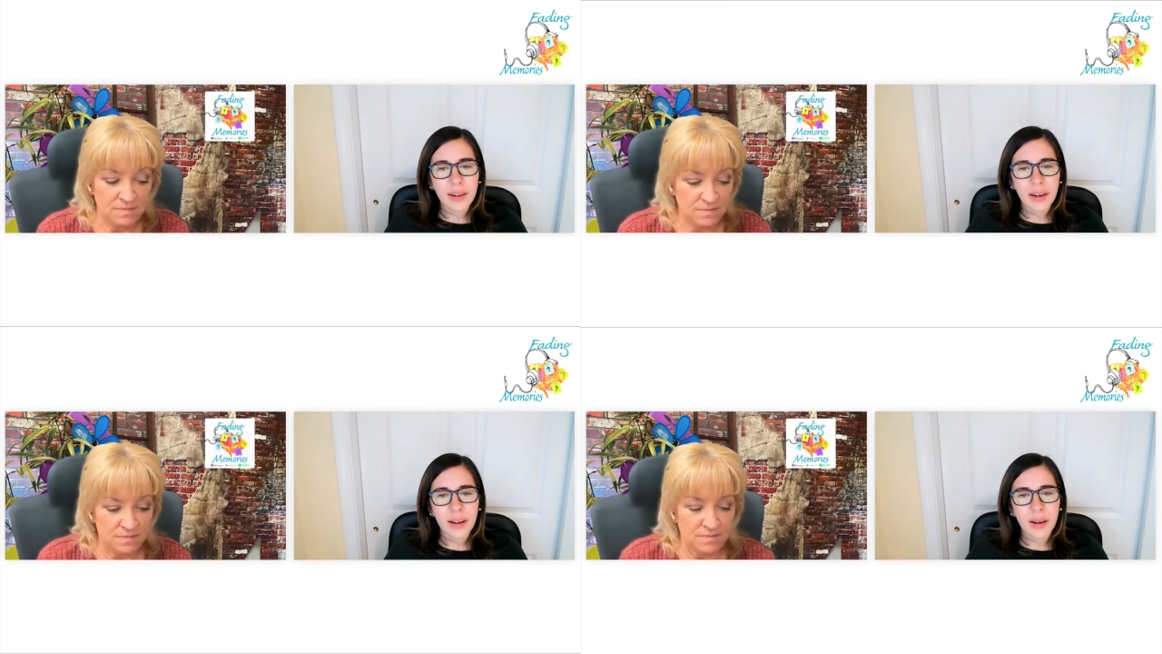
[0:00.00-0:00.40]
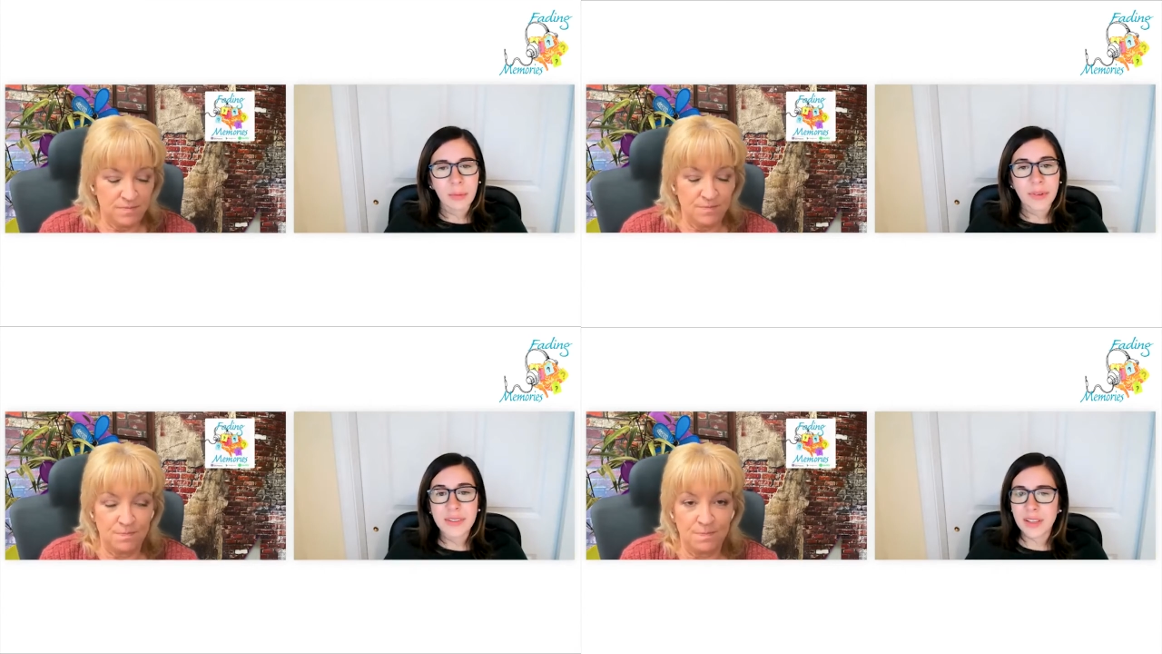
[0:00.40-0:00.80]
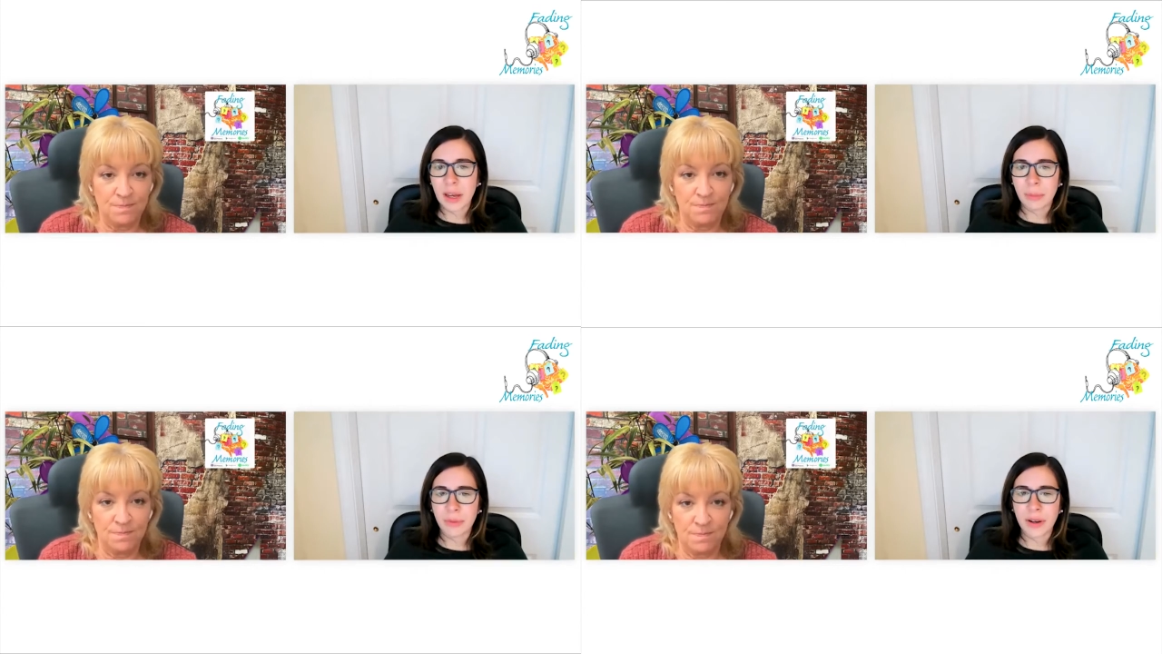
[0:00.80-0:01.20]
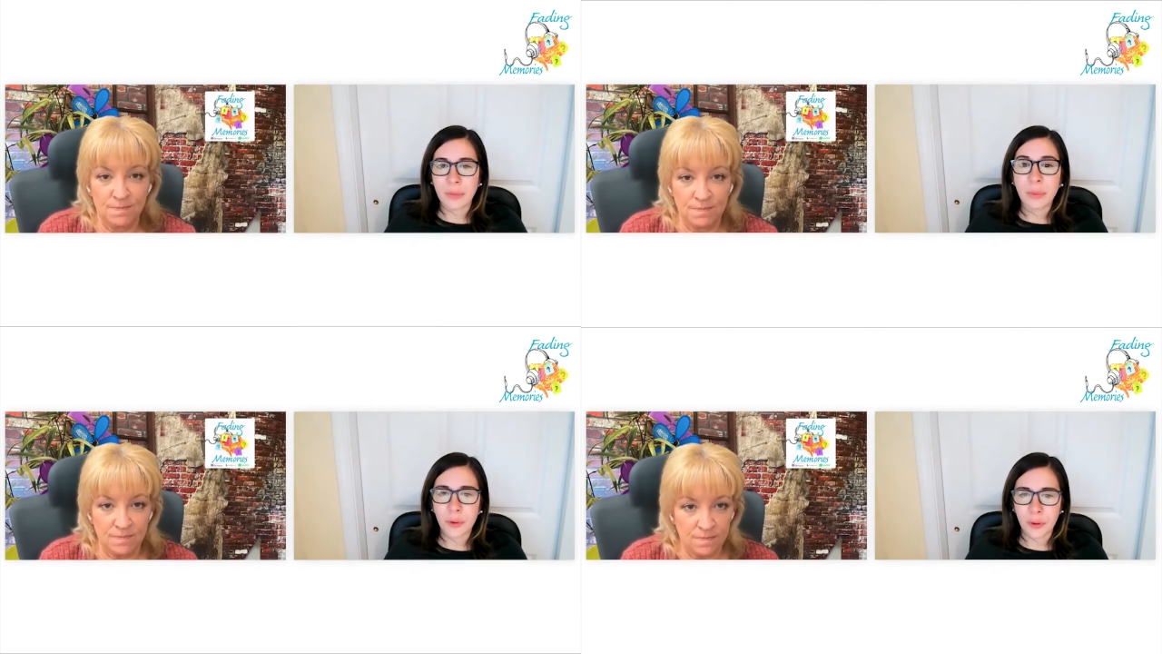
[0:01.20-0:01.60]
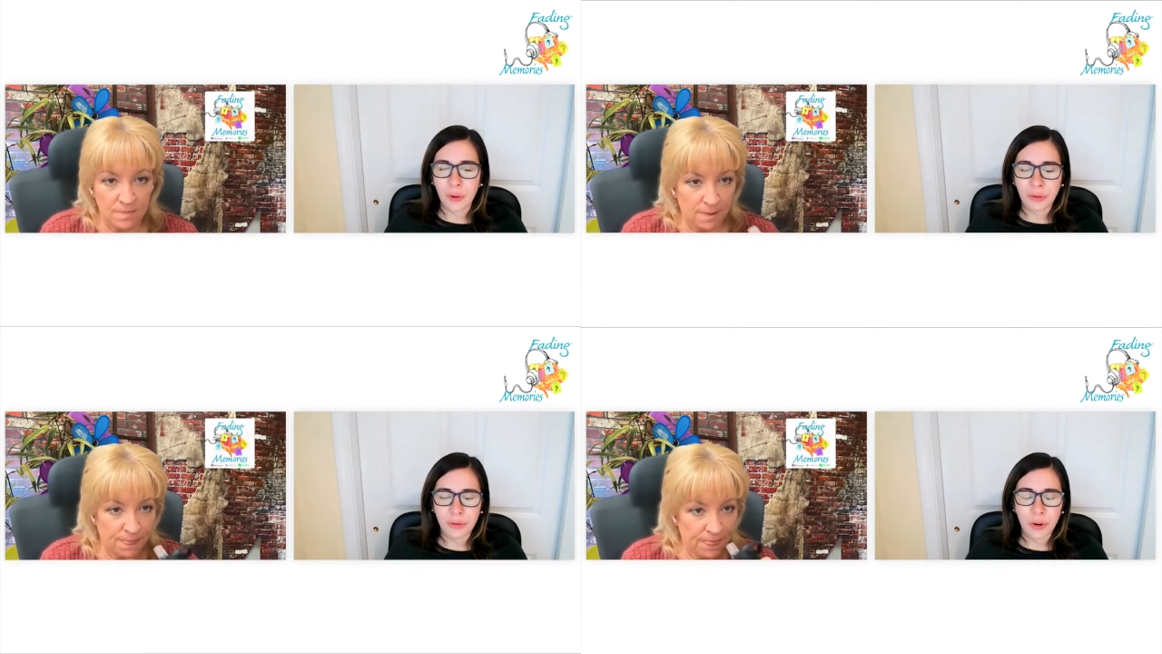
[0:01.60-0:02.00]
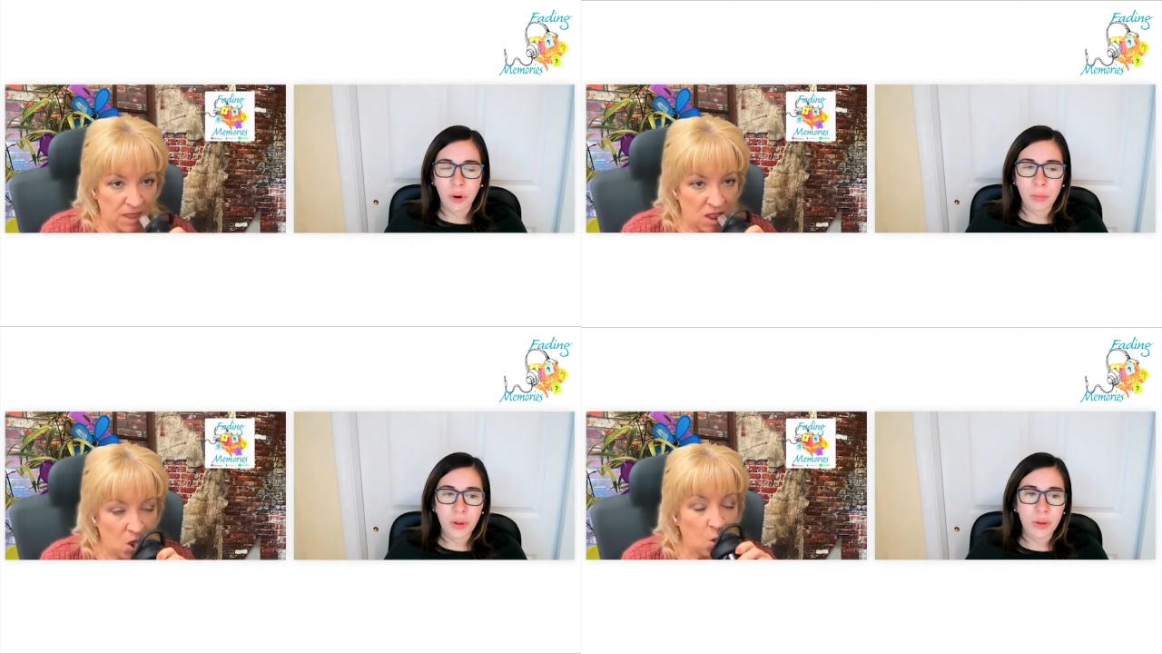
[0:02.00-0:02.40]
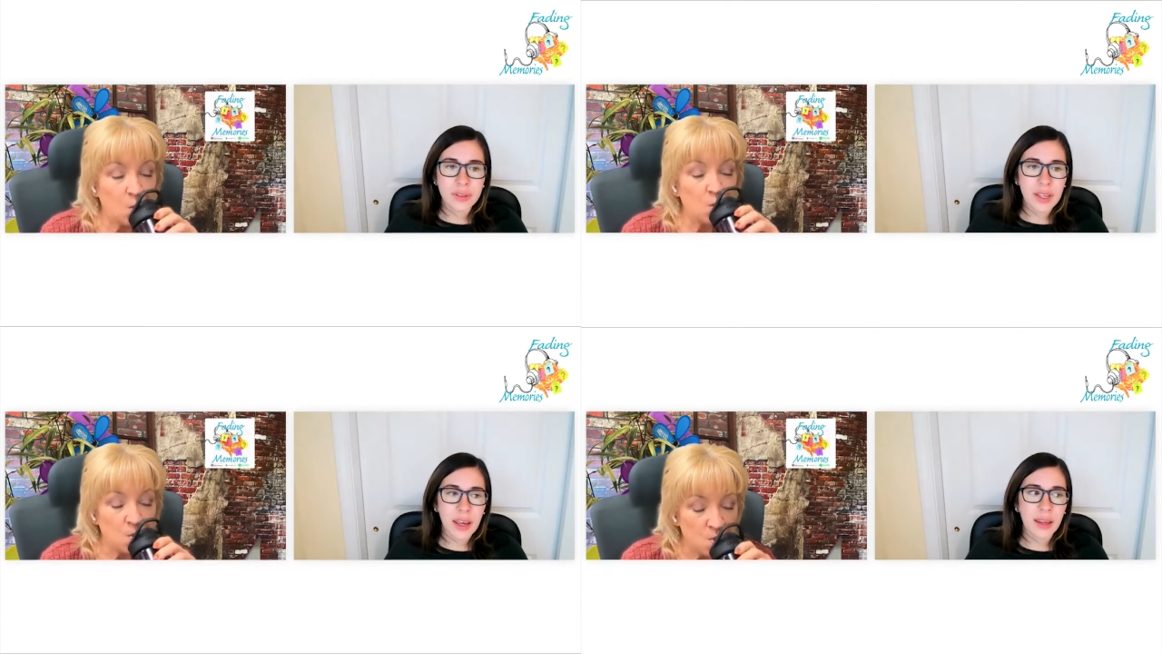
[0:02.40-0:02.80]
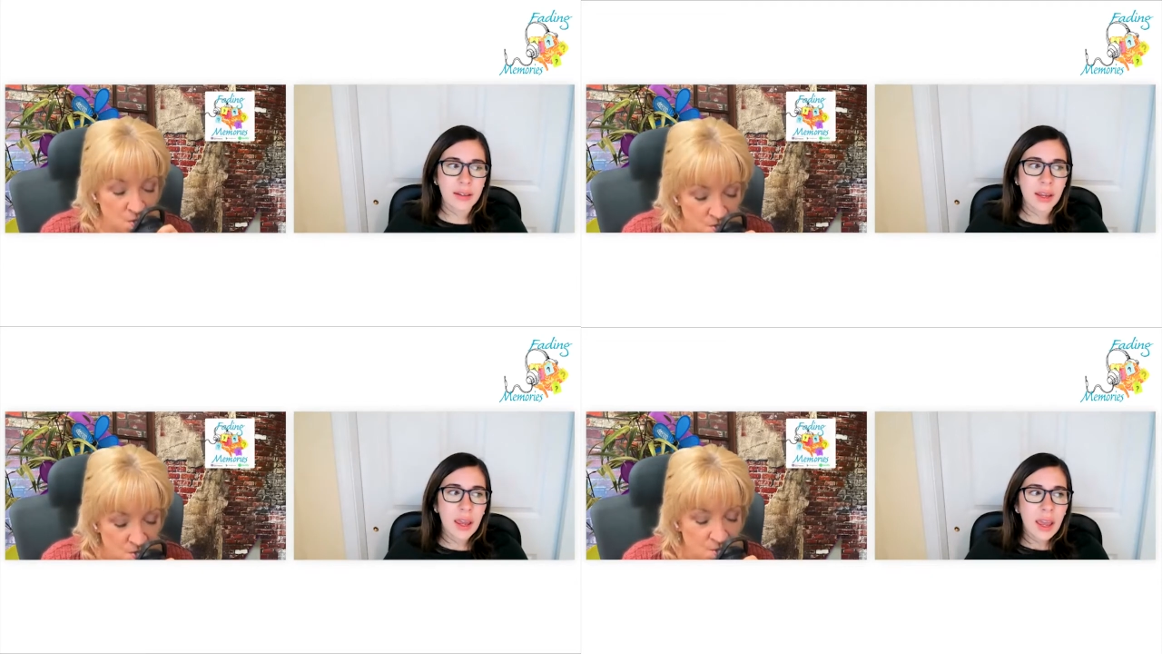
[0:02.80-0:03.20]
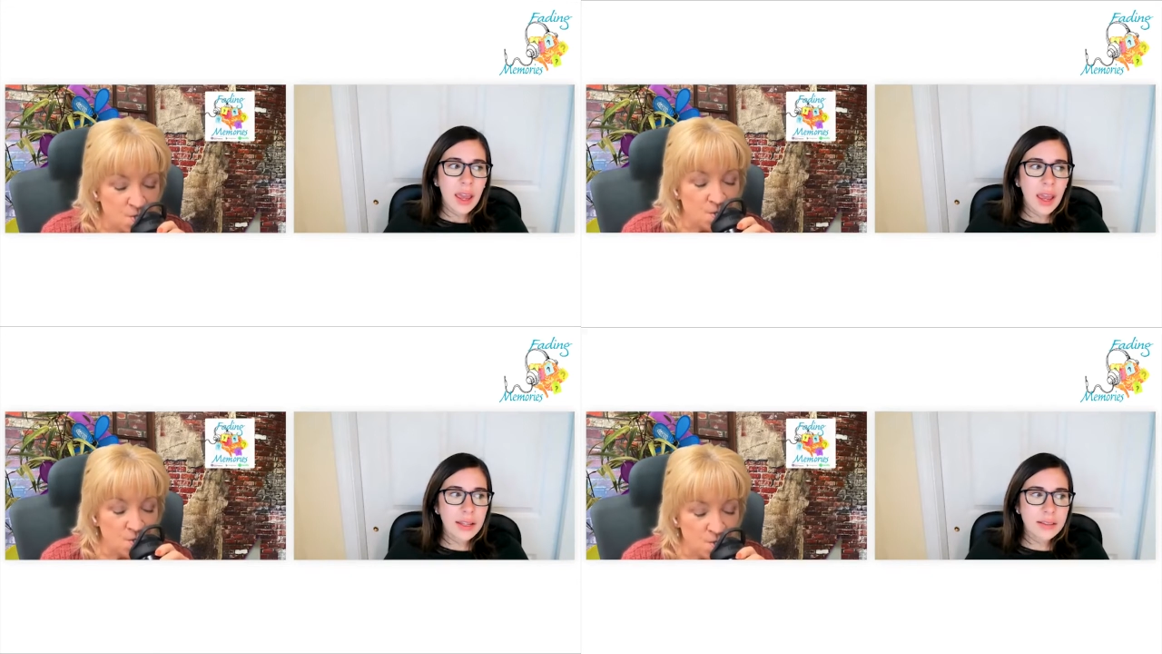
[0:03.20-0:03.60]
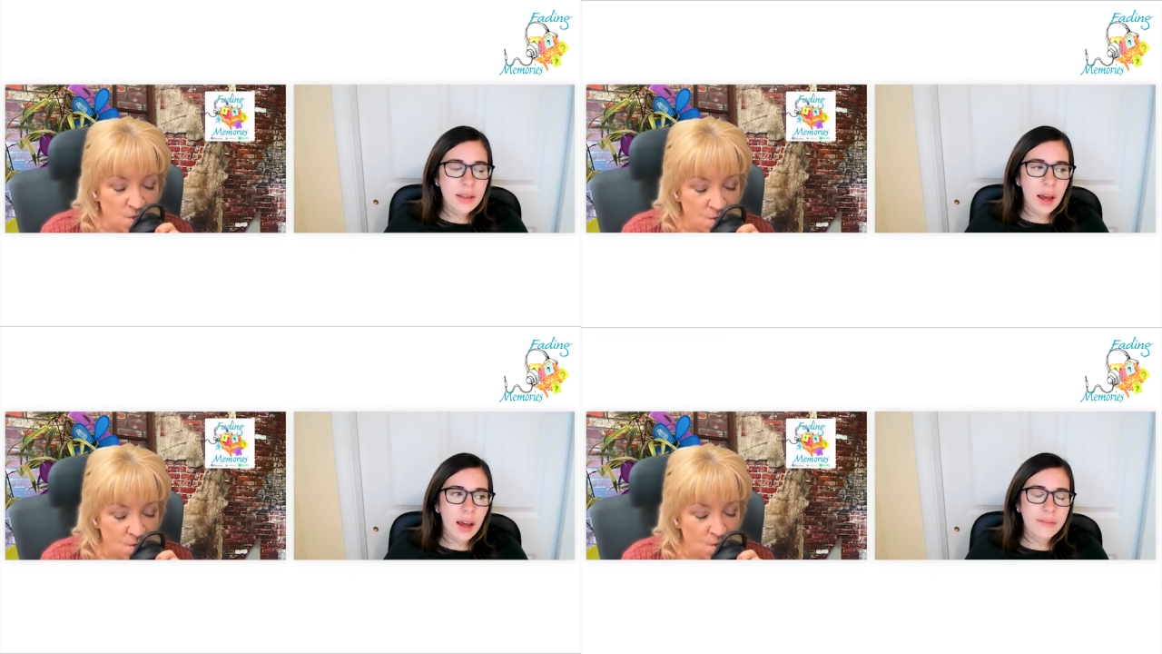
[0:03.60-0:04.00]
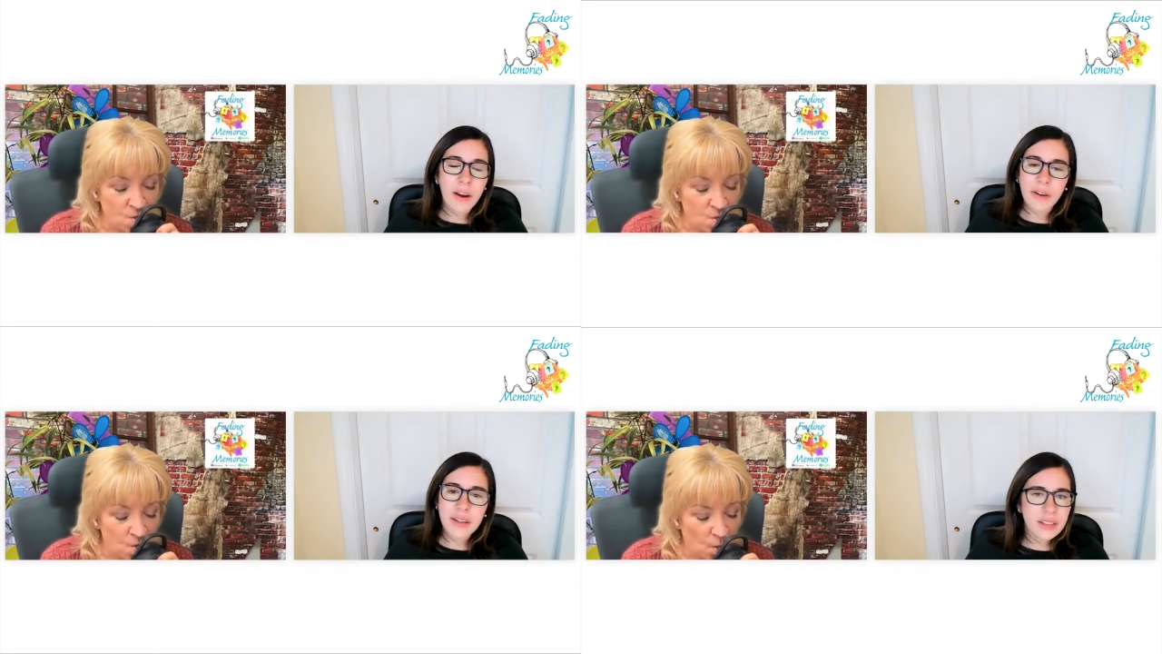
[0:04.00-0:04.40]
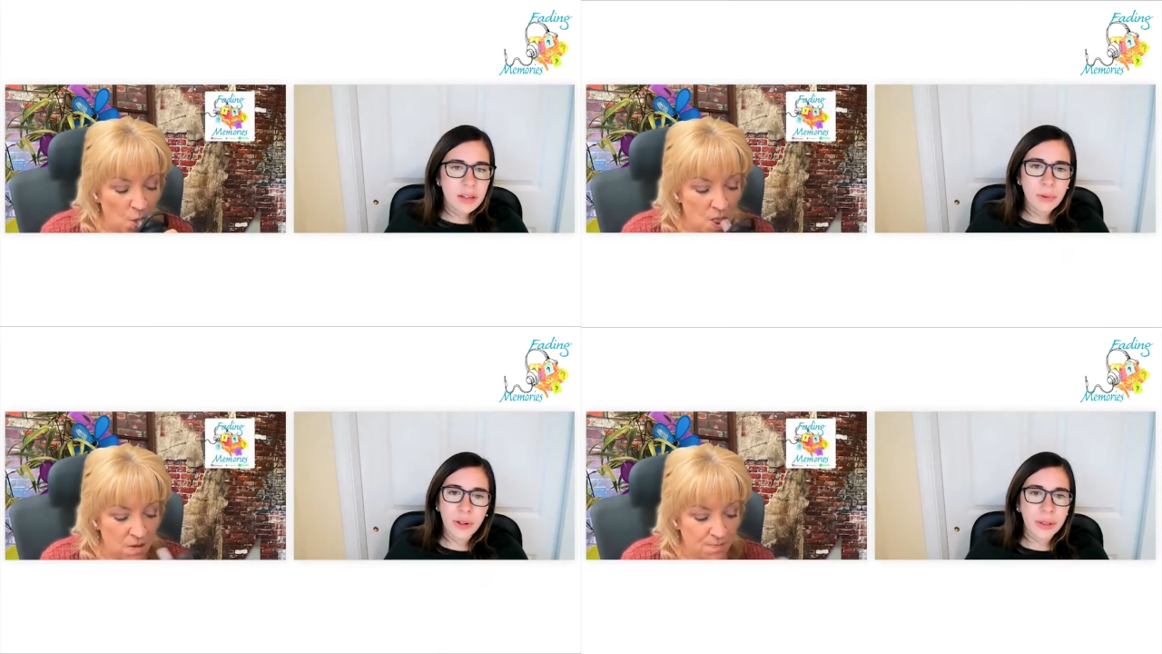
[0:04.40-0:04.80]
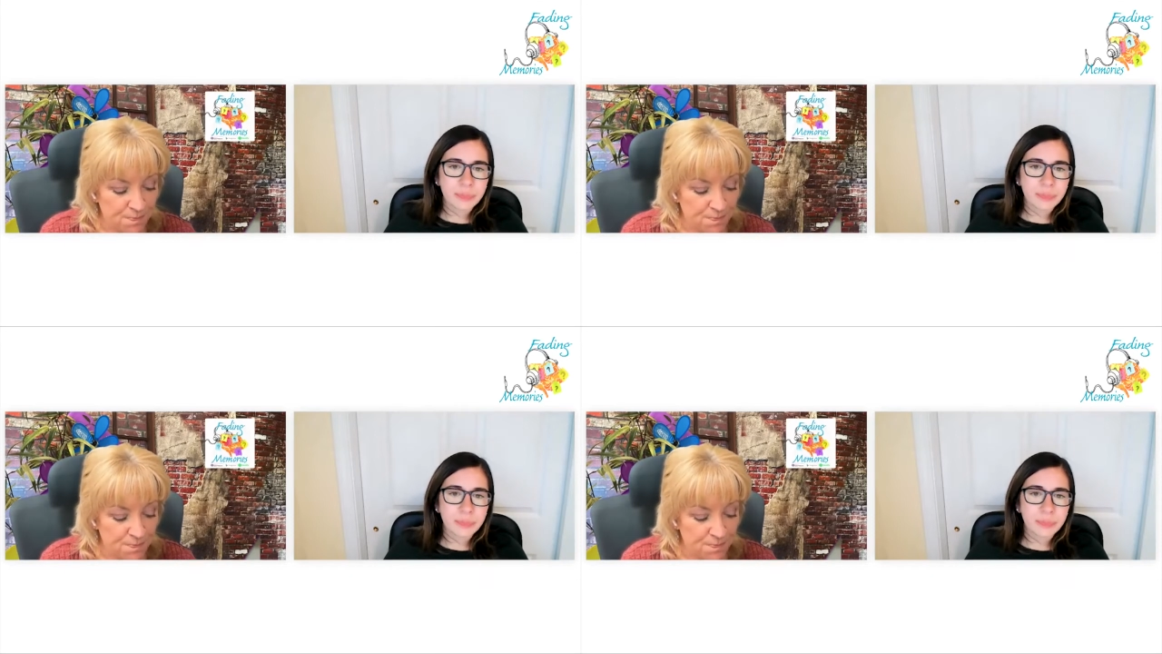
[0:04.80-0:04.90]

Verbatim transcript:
Speaker 1: um, a separate portal for home use, and it's uh, very similar